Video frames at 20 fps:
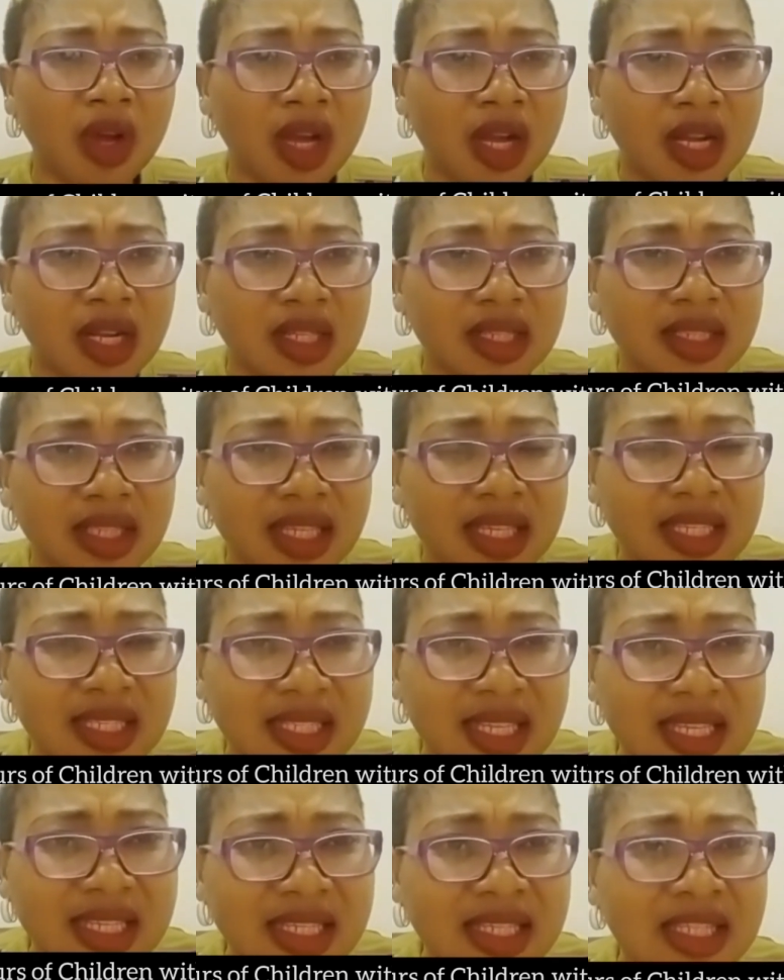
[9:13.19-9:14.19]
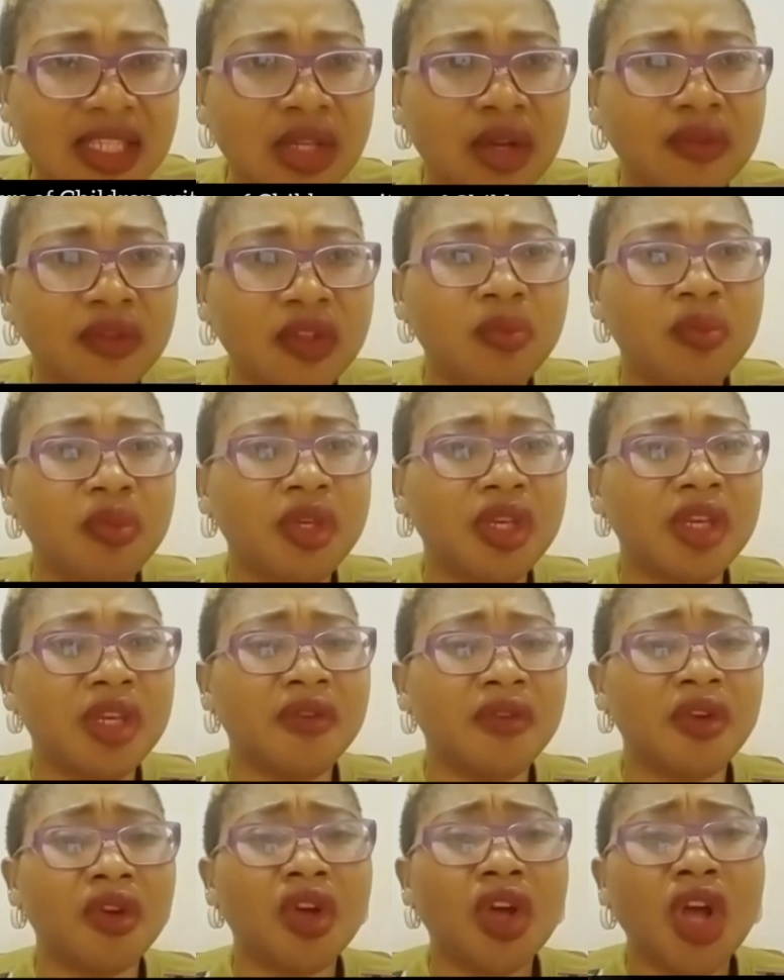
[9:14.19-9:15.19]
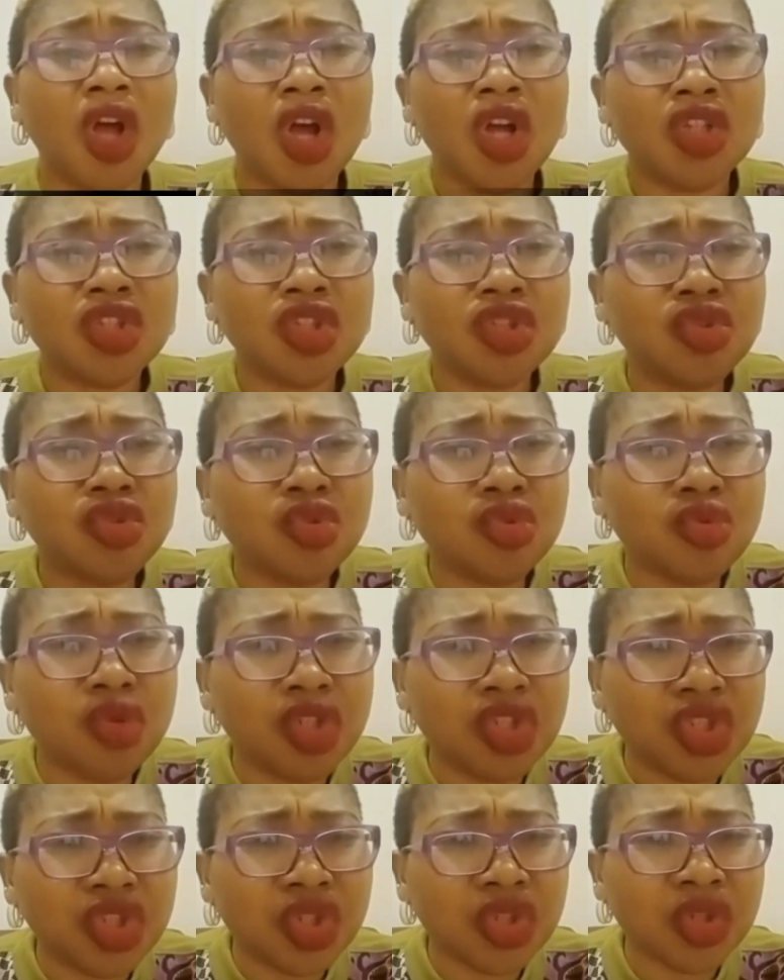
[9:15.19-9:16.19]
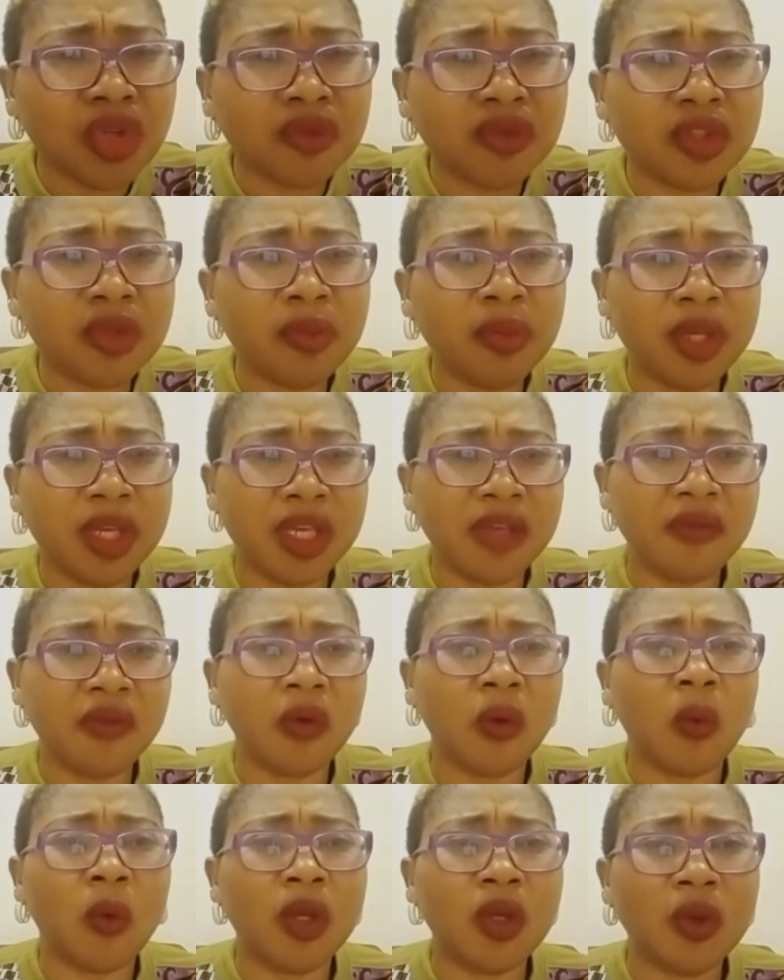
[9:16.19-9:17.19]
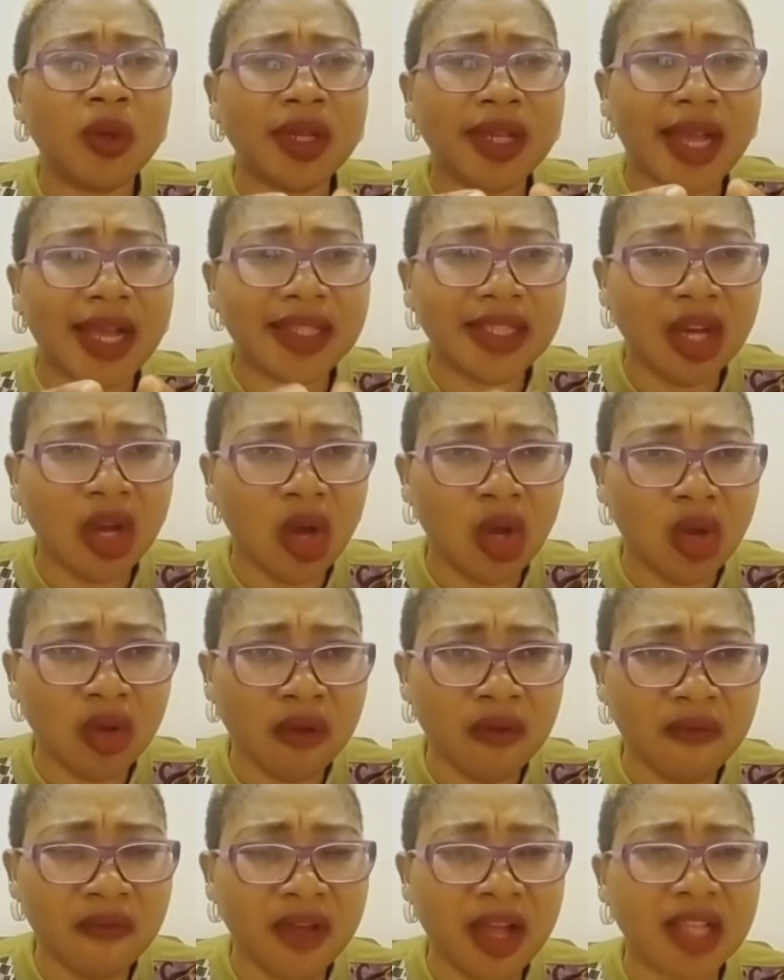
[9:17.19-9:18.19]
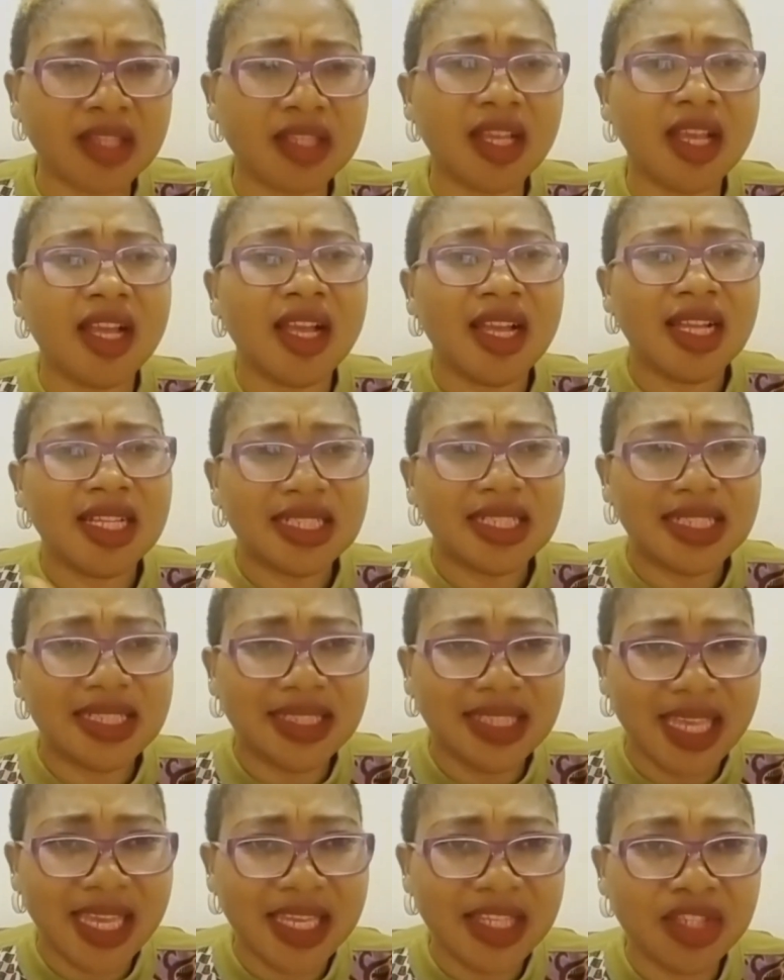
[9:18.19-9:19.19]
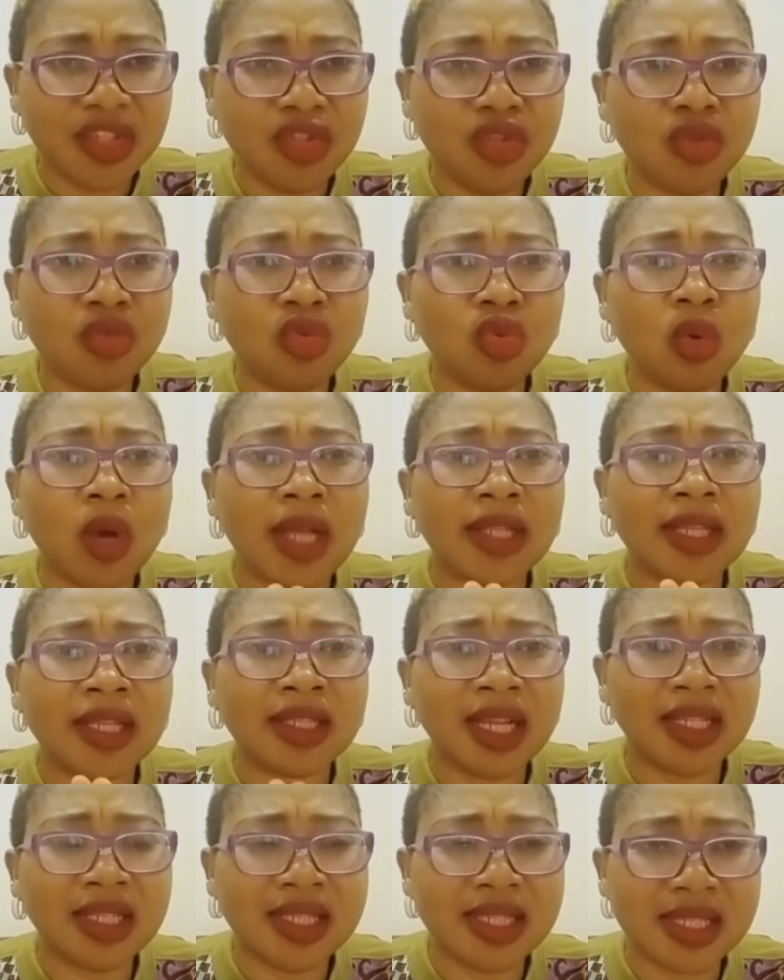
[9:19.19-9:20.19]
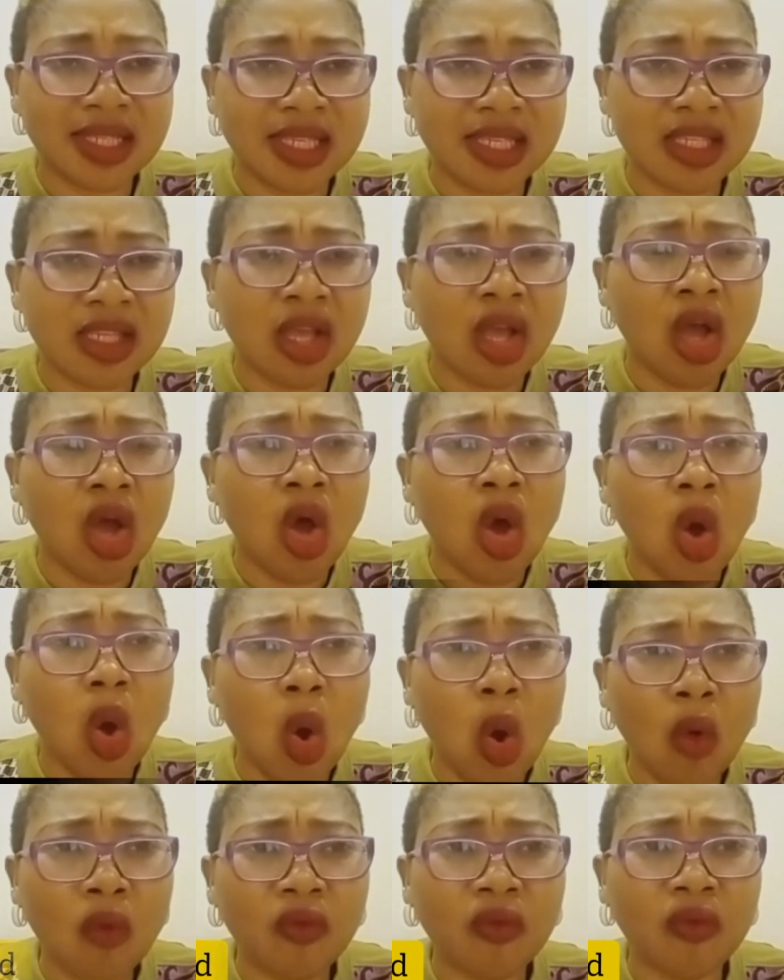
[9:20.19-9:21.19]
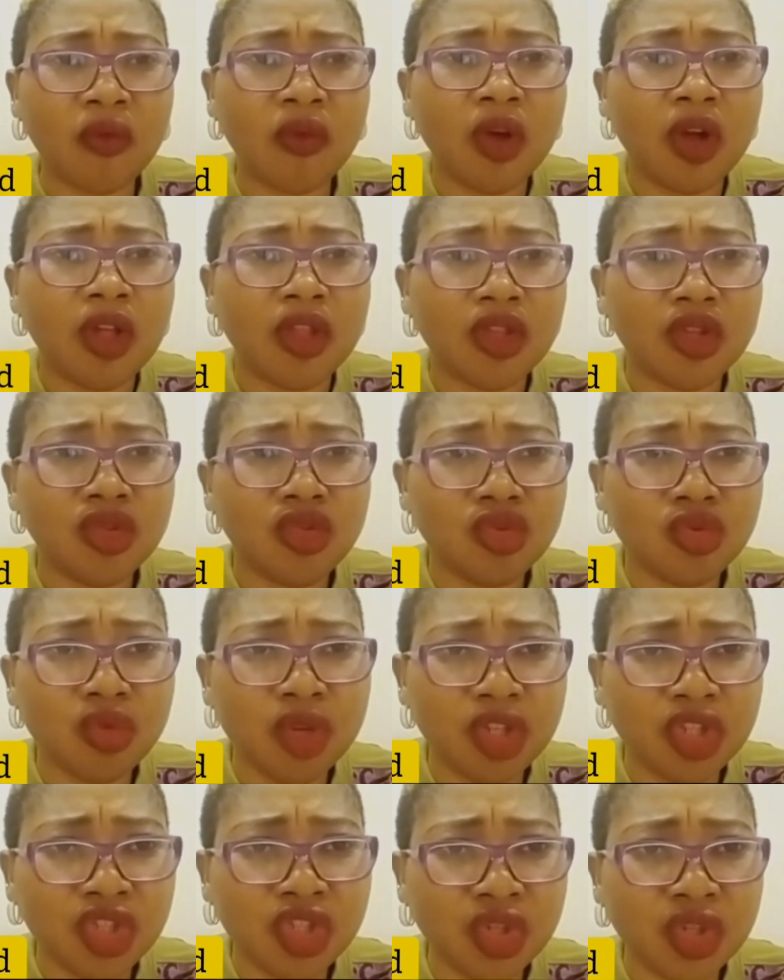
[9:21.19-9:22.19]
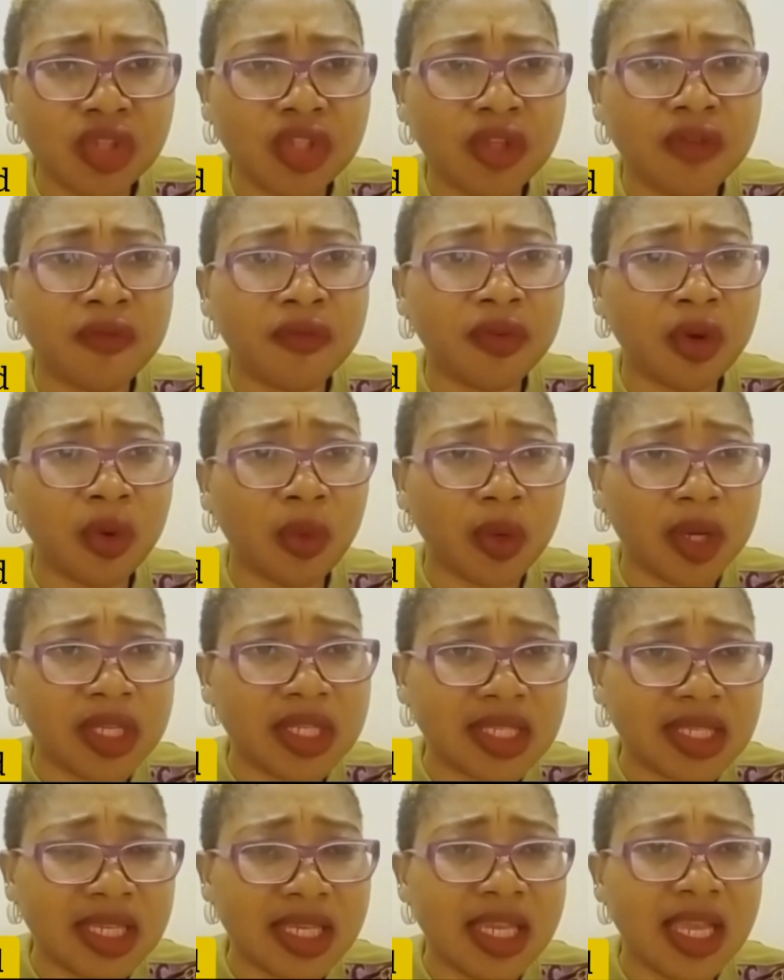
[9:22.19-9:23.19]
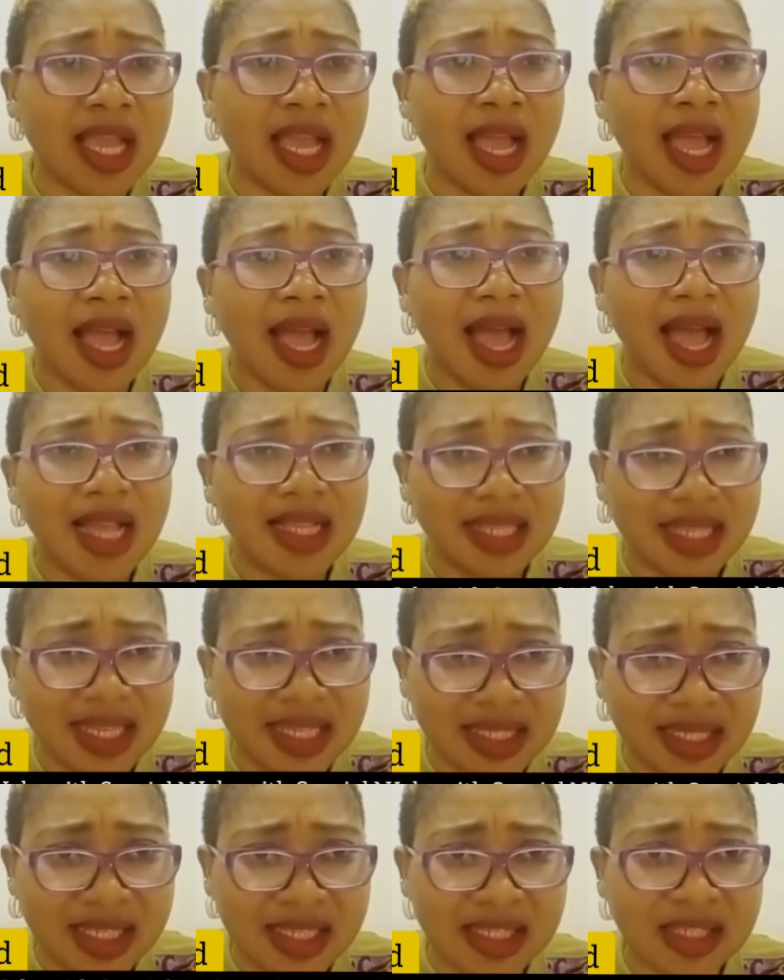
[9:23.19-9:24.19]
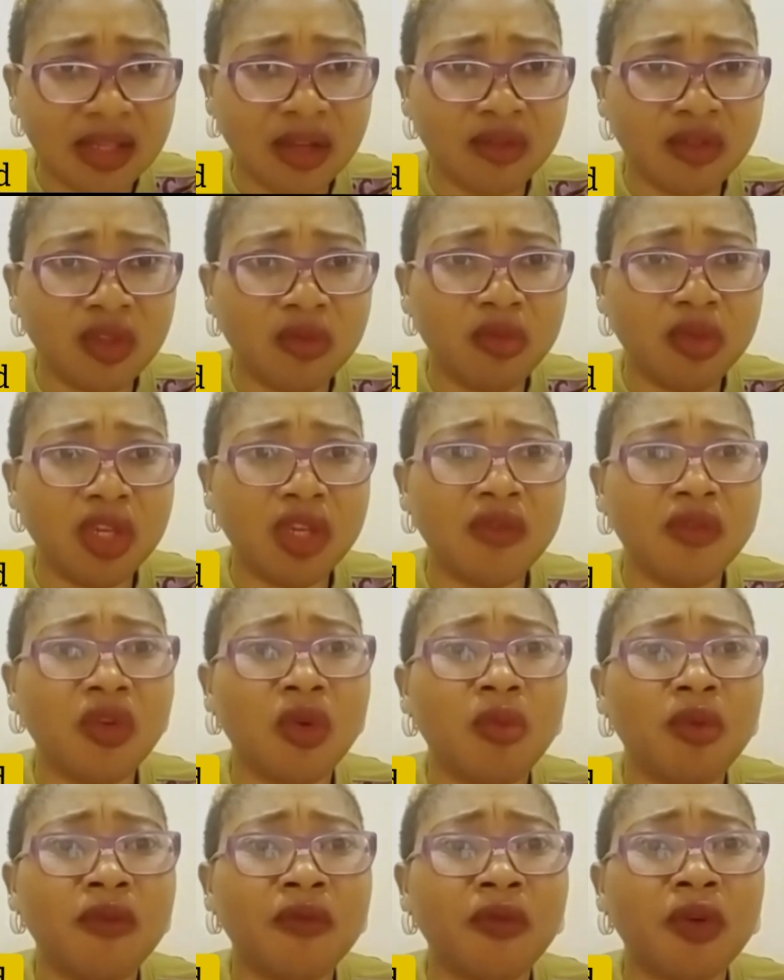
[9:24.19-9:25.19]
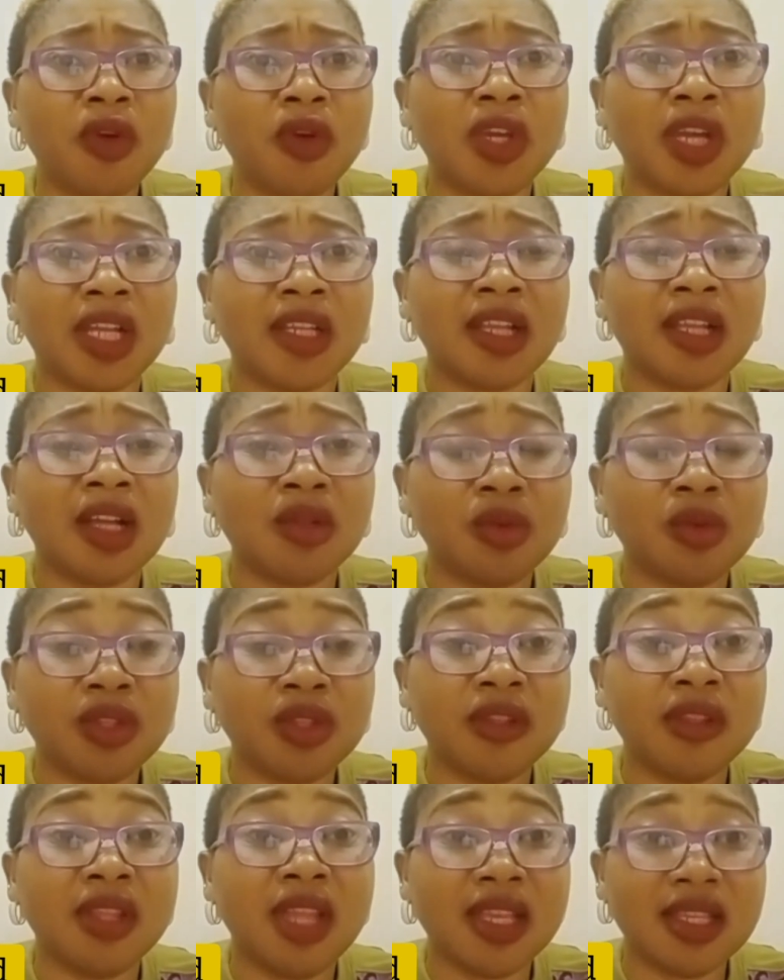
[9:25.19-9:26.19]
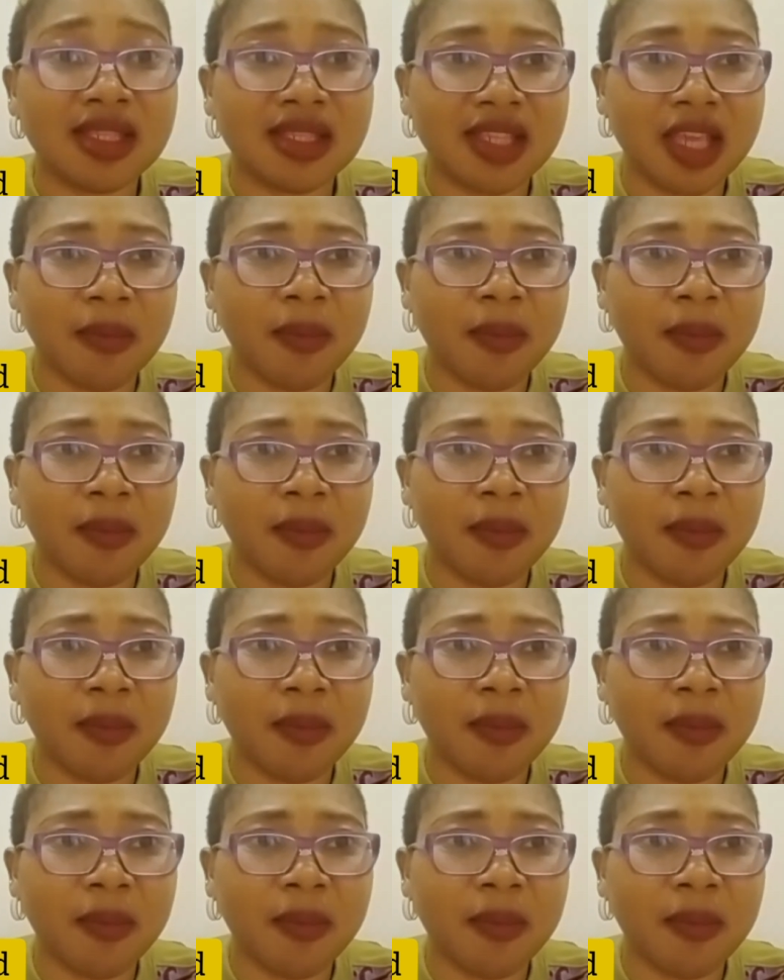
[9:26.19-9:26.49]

the intensity of the behavior, the duration of the behavior. When you gather all of that, then you do an analysis of the duration, the frequency, and the intensity of the behavior before you can now know the next step